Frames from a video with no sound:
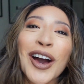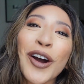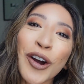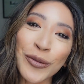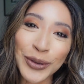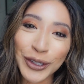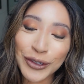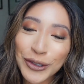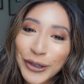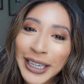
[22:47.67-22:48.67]
Hope you
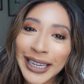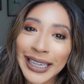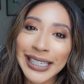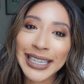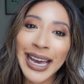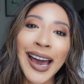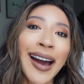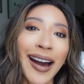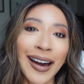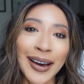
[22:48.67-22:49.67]
enjoyed it,
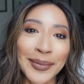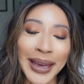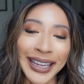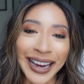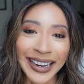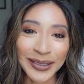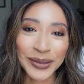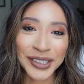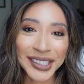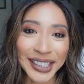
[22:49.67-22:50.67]
and I
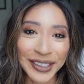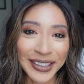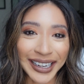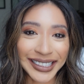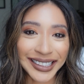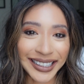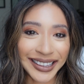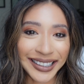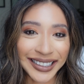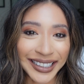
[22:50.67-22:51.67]
will see you guys
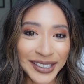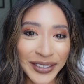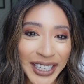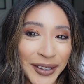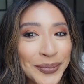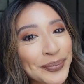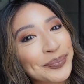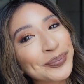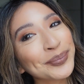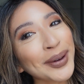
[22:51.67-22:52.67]
in the next video.
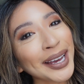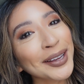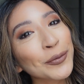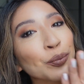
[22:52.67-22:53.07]
Bye.